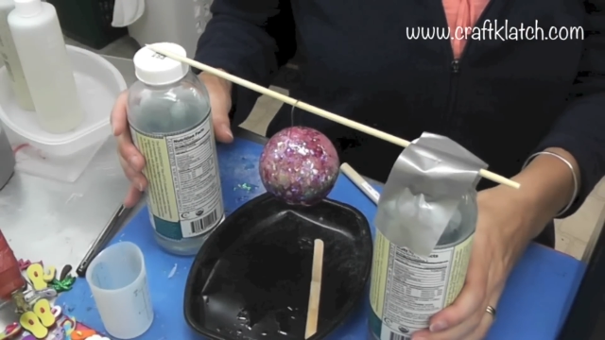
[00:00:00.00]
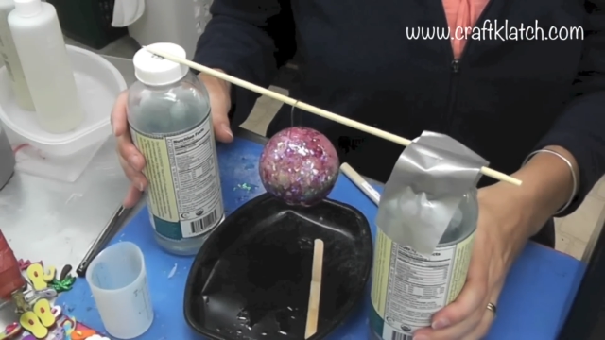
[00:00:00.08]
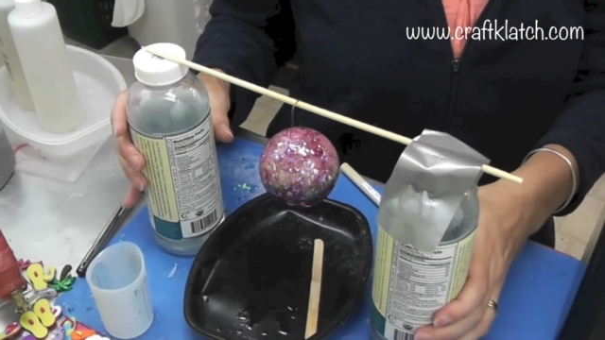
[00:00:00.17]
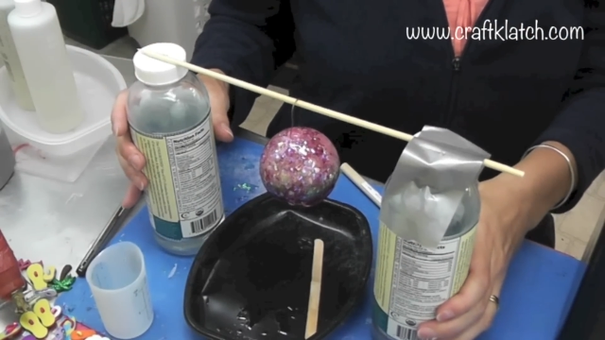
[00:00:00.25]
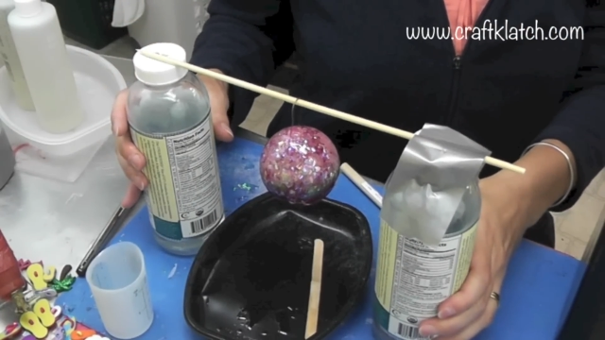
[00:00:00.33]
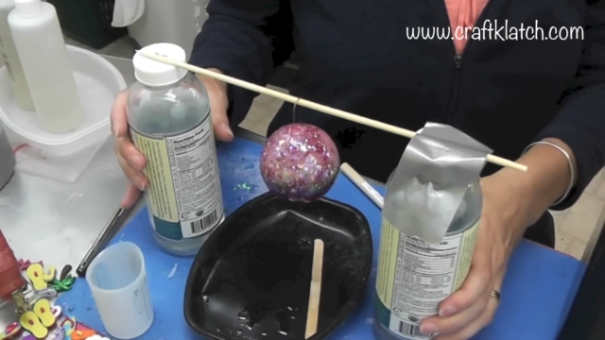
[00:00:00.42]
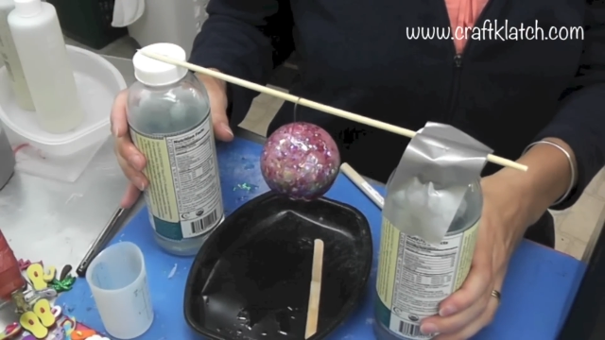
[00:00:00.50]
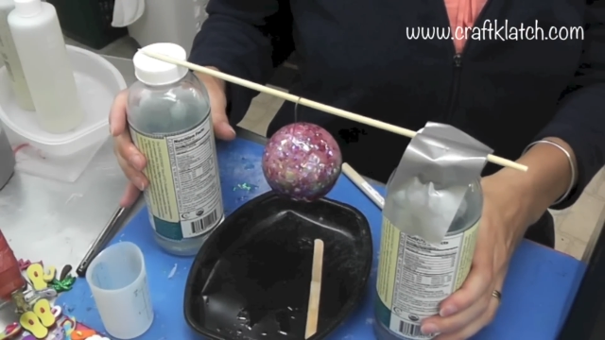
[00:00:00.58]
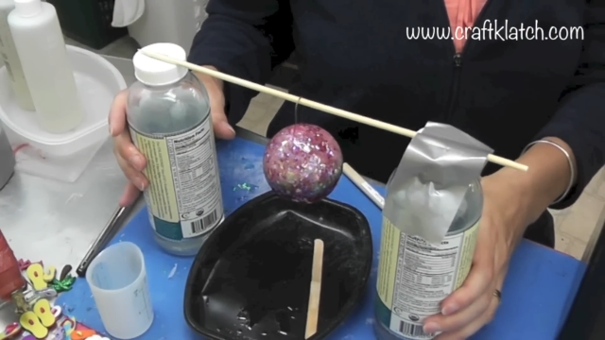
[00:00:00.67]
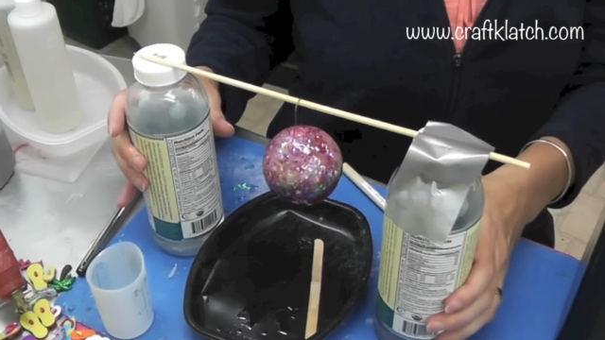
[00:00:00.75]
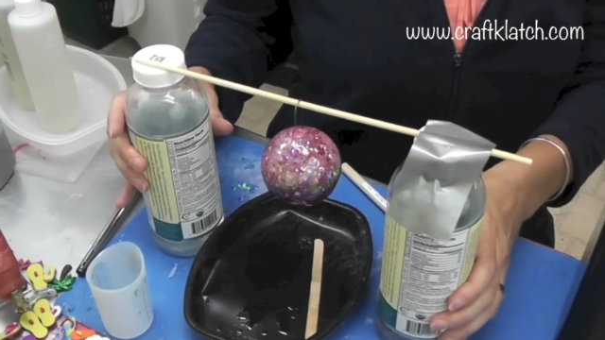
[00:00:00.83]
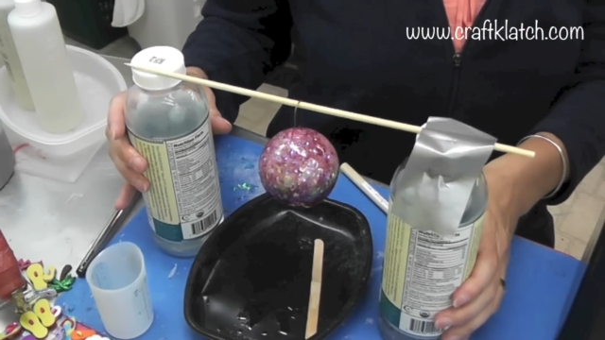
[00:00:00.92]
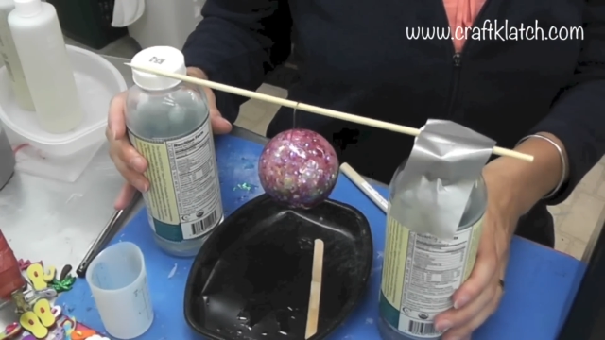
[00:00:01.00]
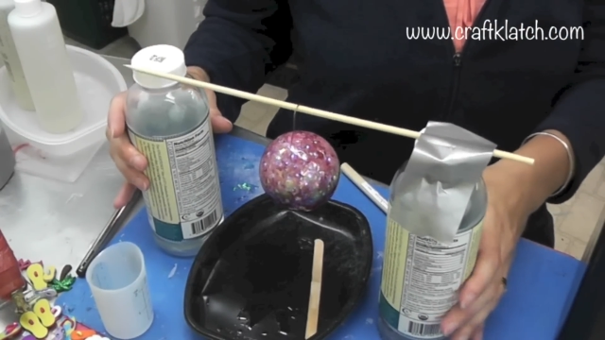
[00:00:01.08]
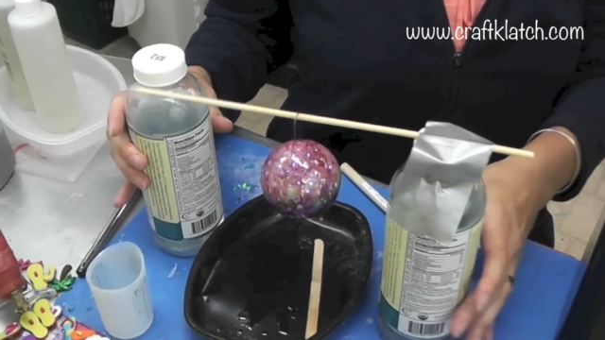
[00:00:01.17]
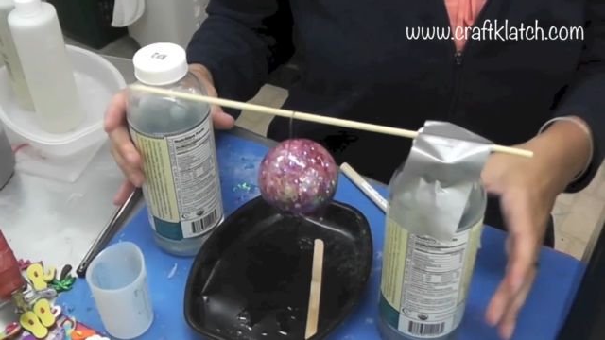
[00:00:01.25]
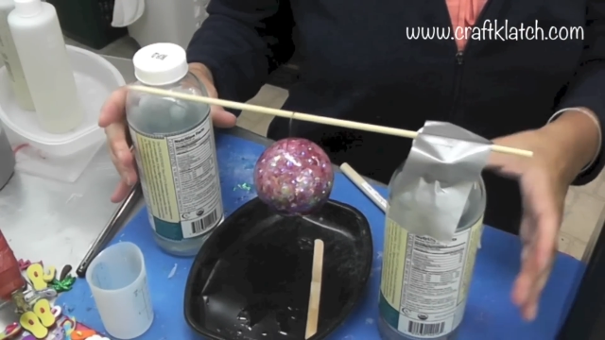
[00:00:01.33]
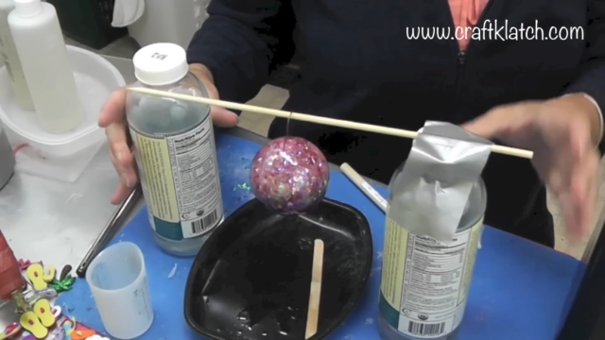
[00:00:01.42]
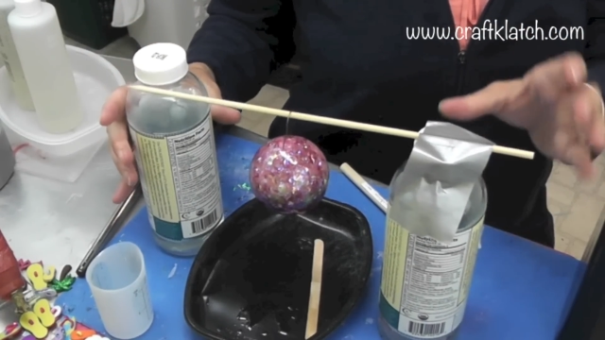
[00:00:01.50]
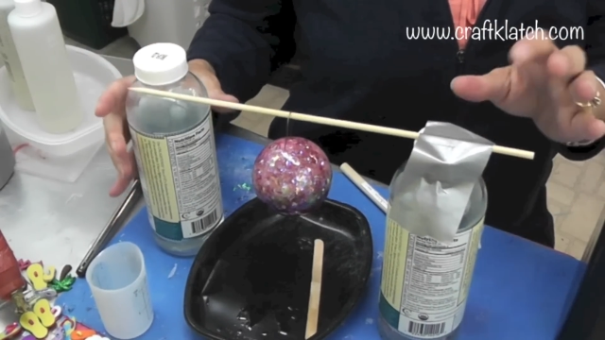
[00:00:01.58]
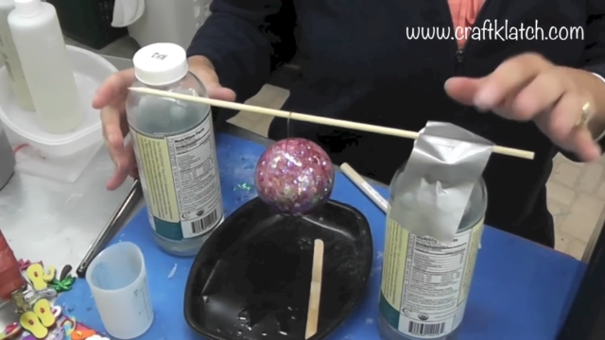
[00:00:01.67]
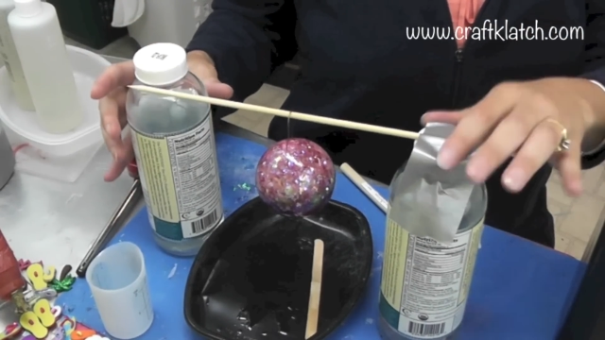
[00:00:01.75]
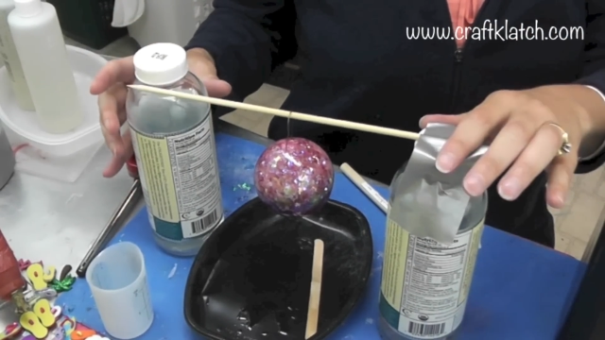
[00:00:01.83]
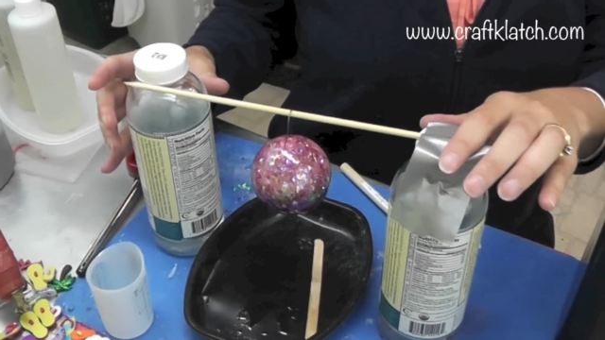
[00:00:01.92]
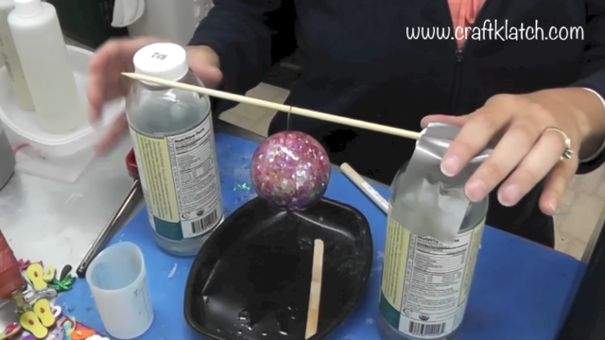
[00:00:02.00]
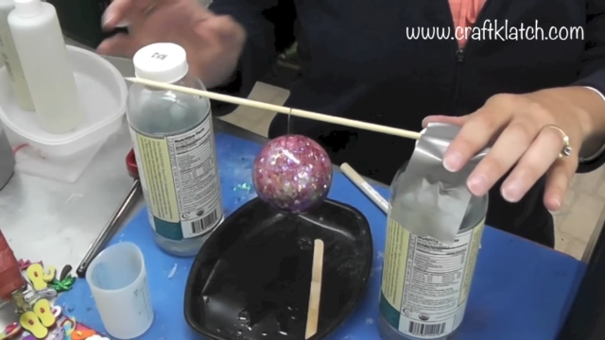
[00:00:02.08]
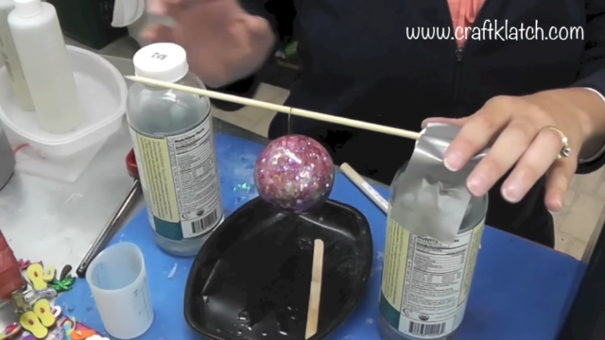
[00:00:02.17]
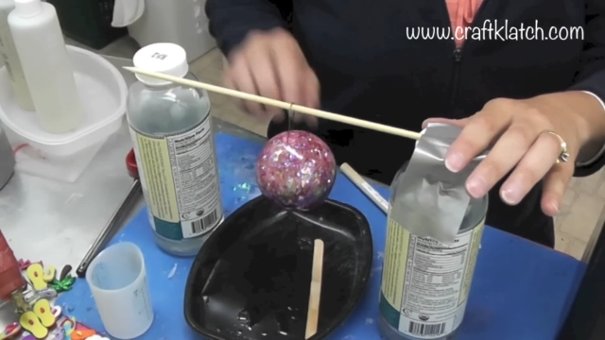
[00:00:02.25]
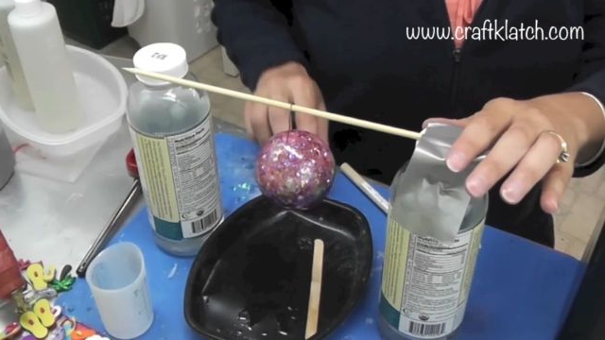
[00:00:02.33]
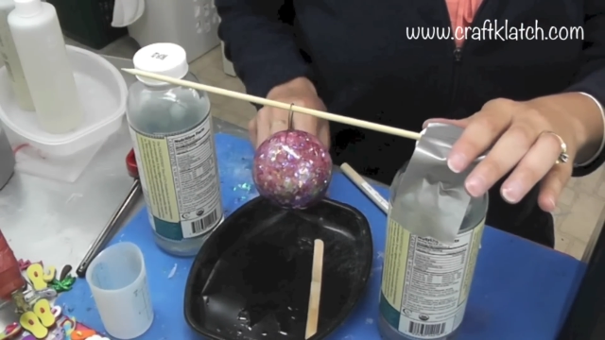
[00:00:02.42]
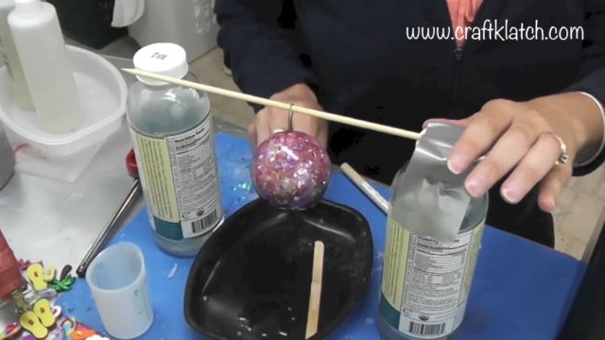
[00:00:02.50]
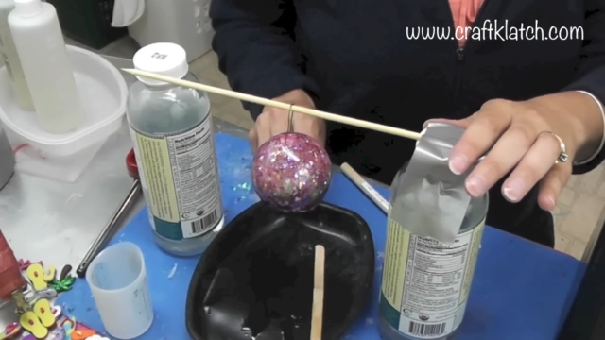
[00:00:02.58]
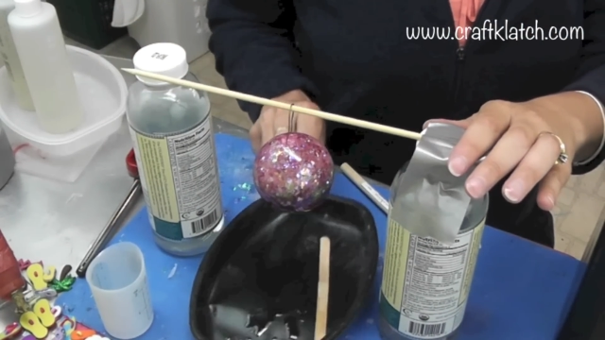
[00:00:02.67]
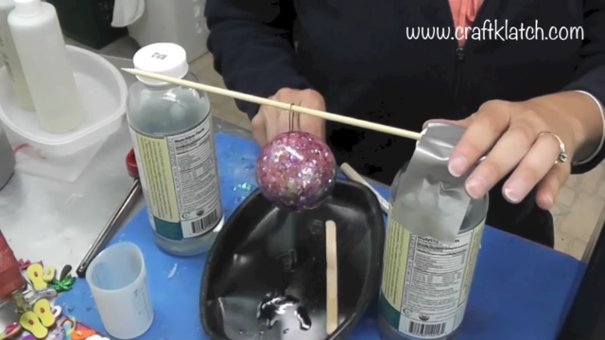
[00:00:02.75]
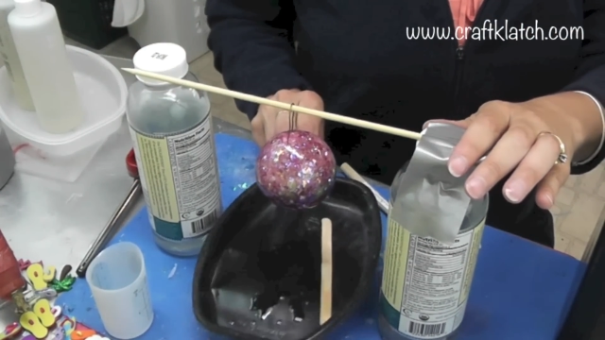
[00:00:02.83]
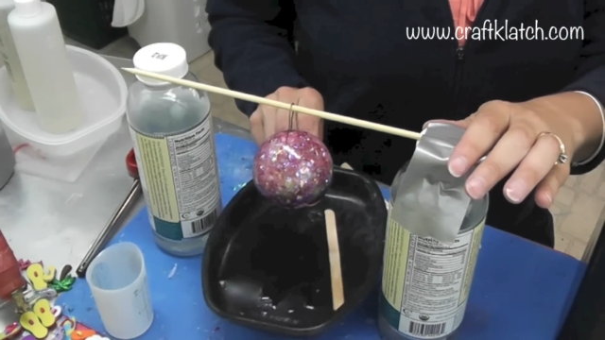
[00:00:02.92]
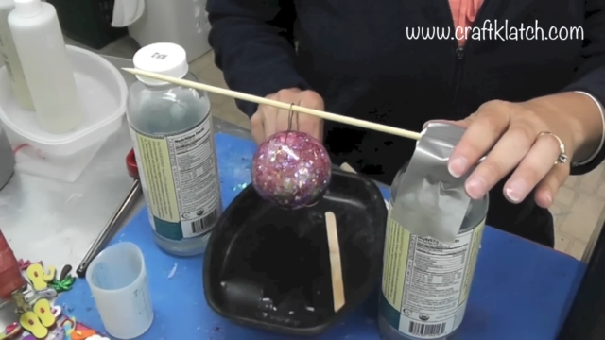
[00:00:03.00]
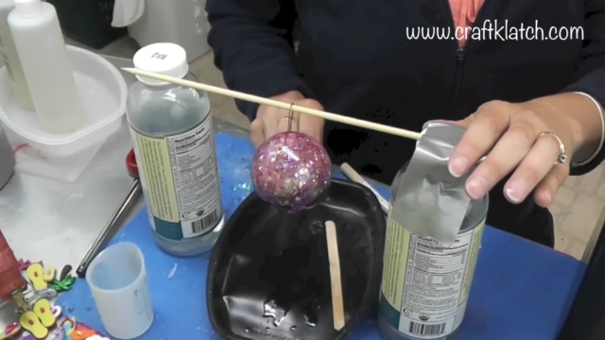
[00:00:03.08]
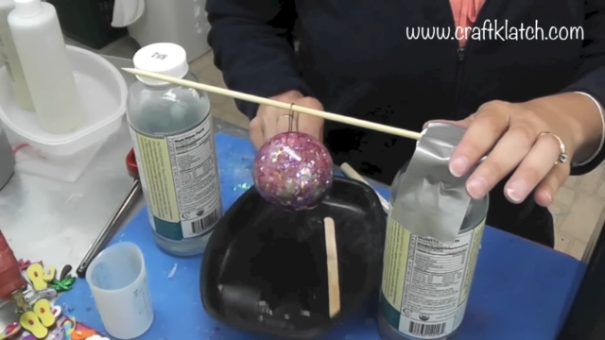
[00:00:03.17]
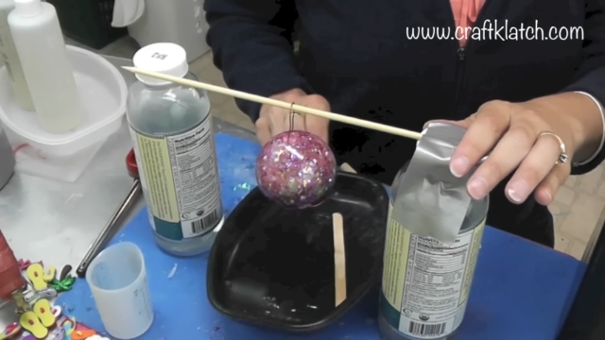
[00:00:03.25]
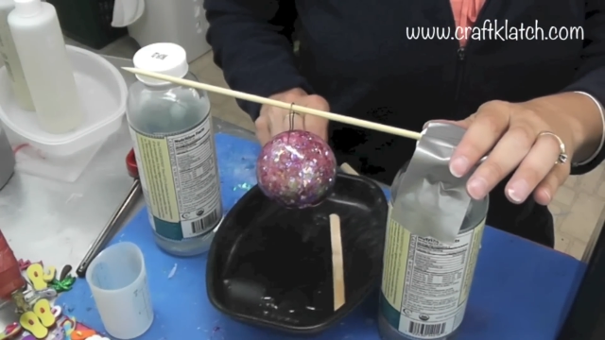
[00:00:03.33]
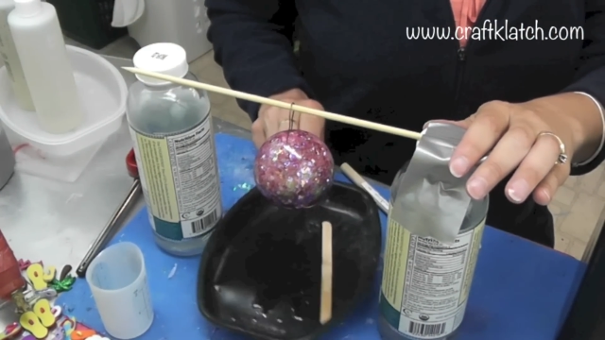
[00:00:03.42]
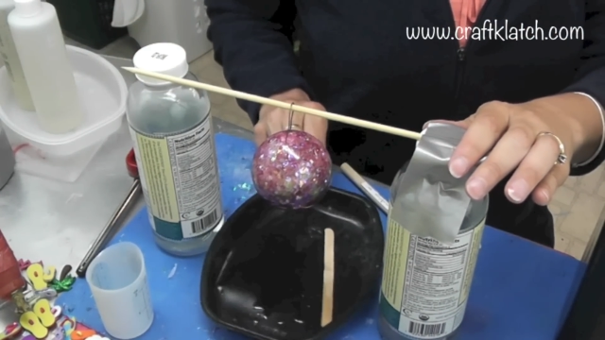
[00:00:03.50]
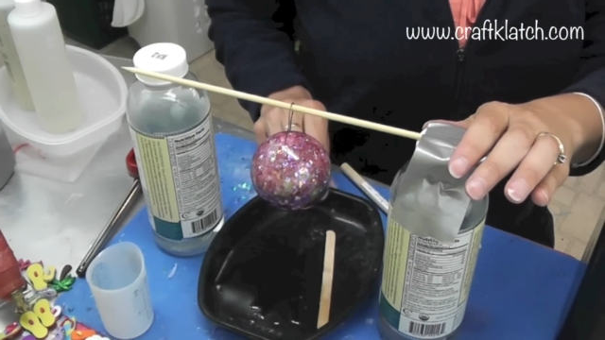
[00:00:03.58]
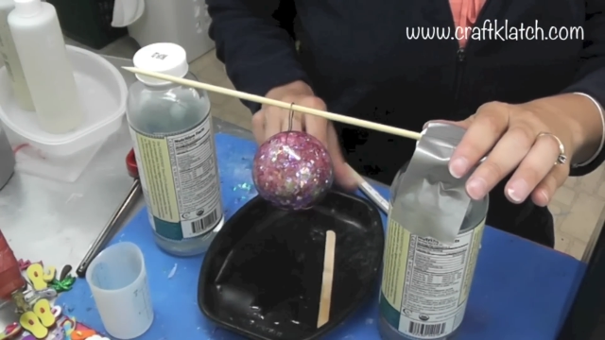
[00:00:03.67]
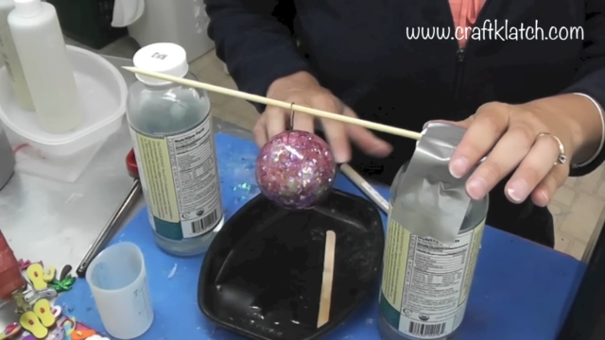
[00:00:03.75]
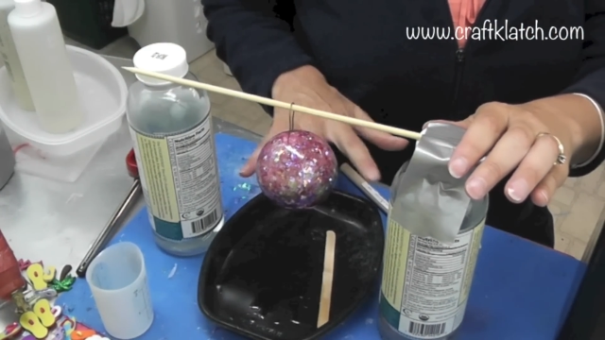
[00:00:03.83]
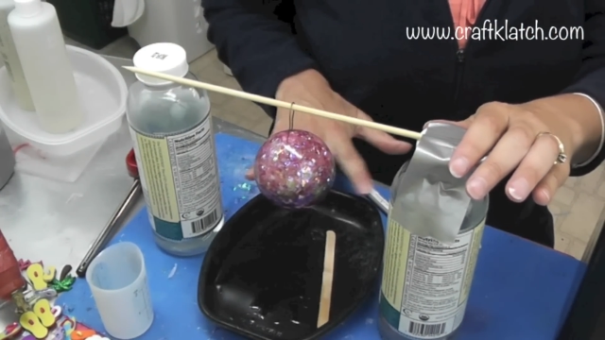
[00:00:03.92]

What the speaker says: No face is visible, so there are no lips to read.